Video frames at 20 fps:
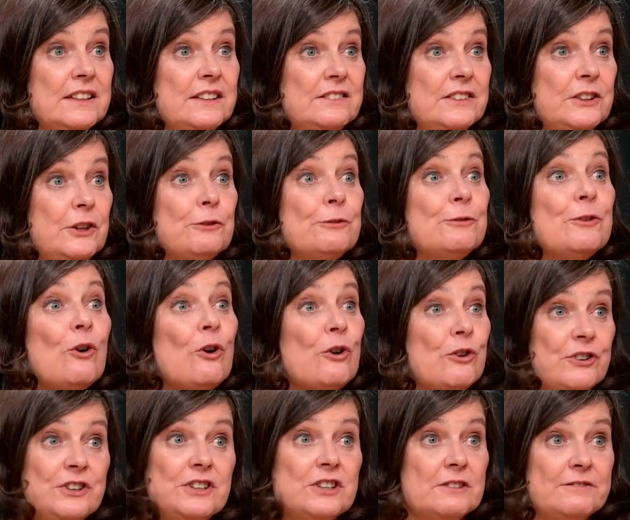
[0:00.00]

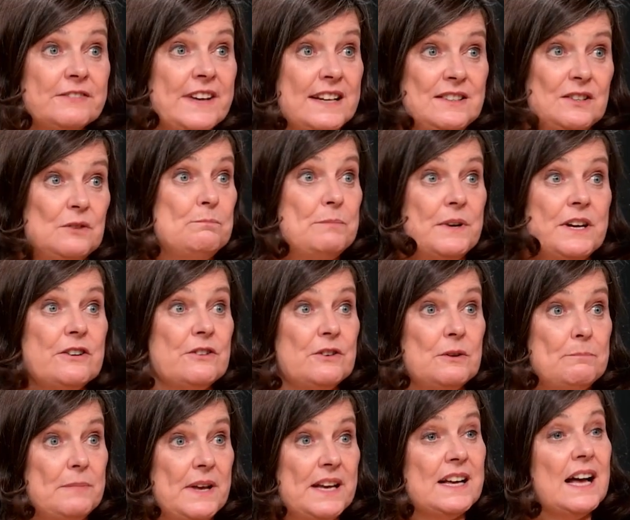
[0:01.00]
euphoria of getting bigger
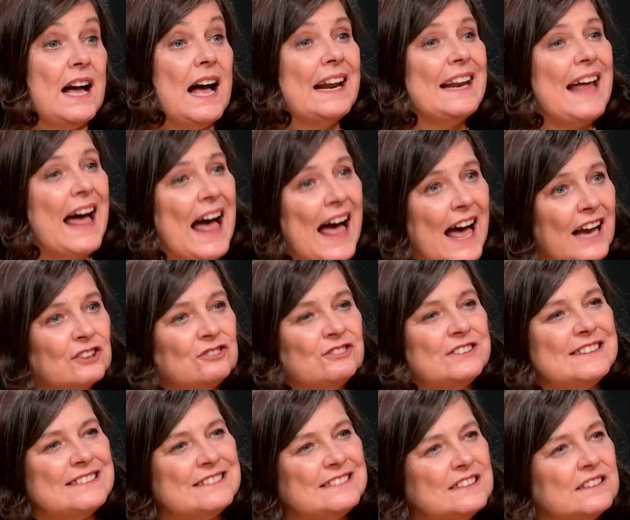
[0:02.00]
and bigger, and
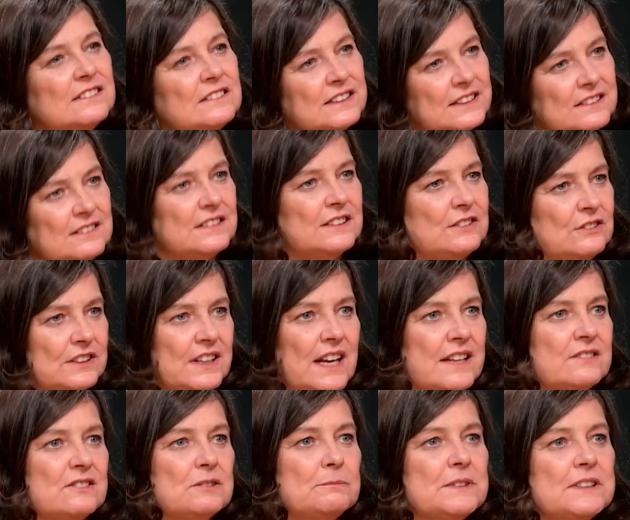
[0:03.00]
actually still listening to
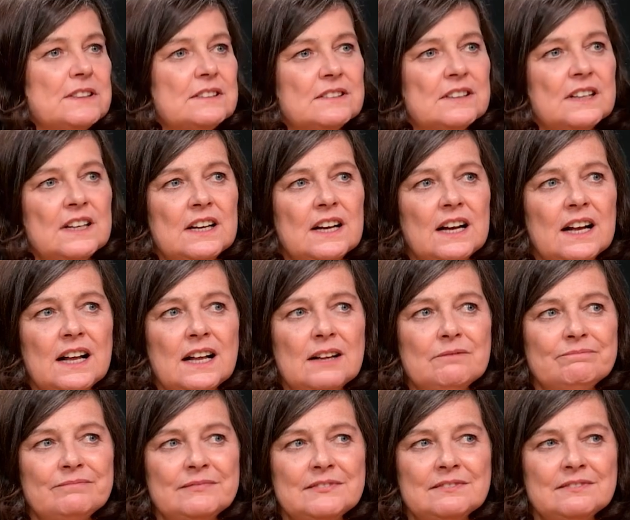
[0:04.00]
customers.
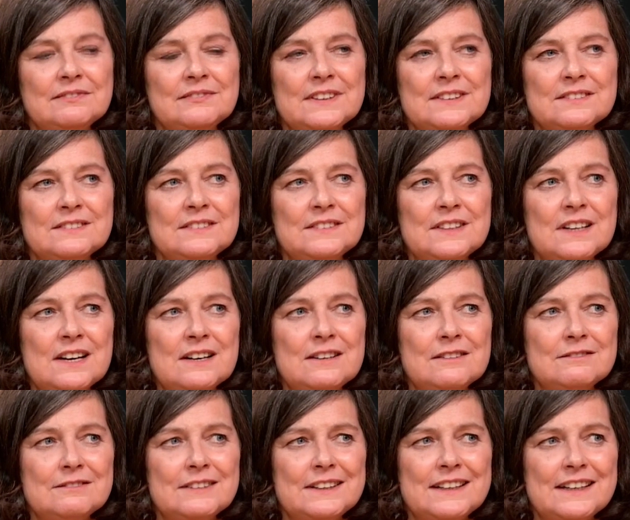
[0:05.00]
There's
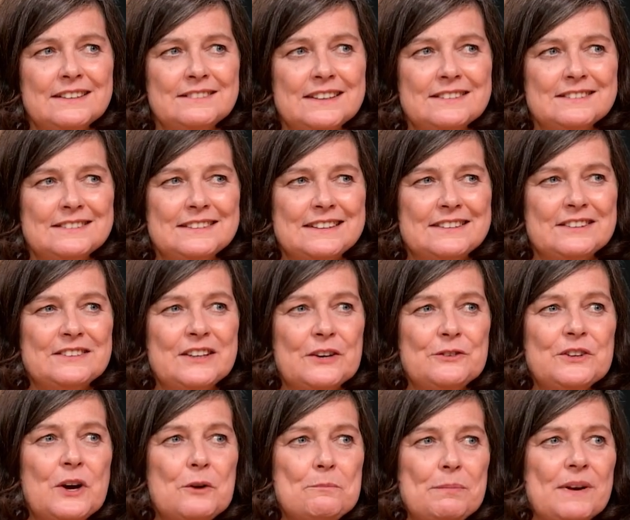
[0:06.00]

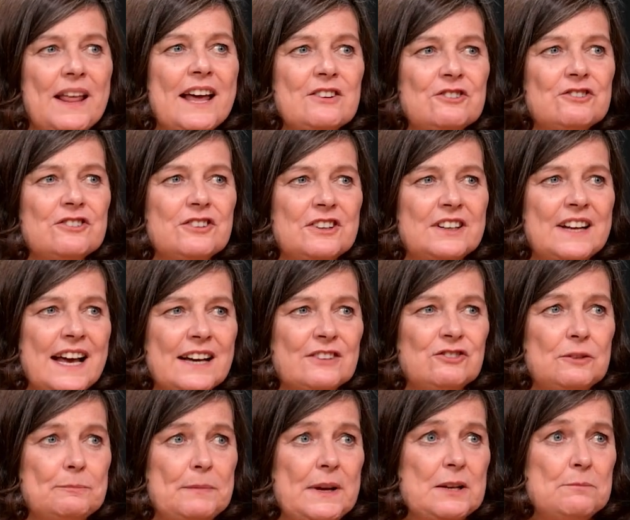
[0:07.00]
no pleasure in
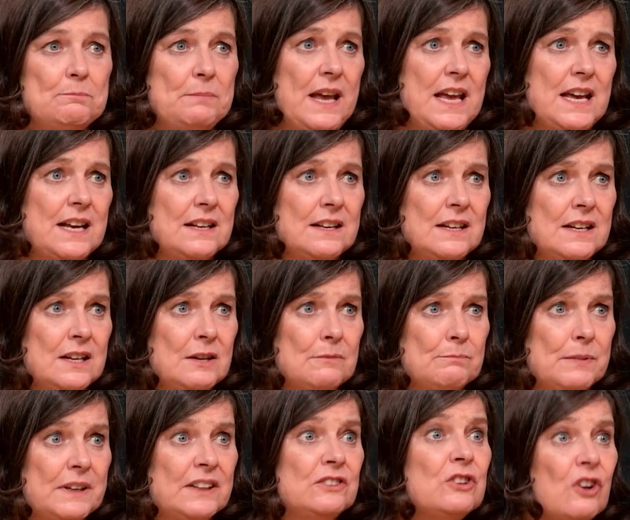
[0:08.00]
actually being big,
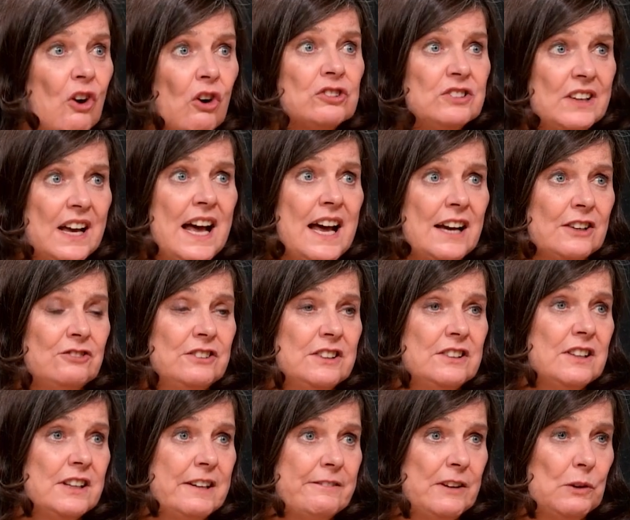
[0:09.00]
but not actually
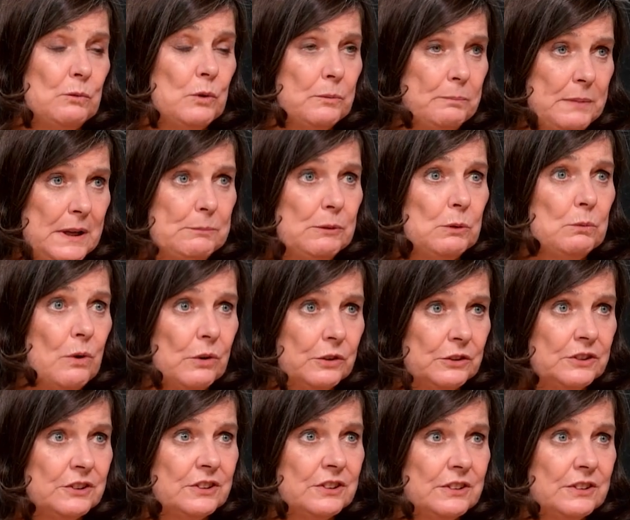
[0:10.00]
delivering what people want.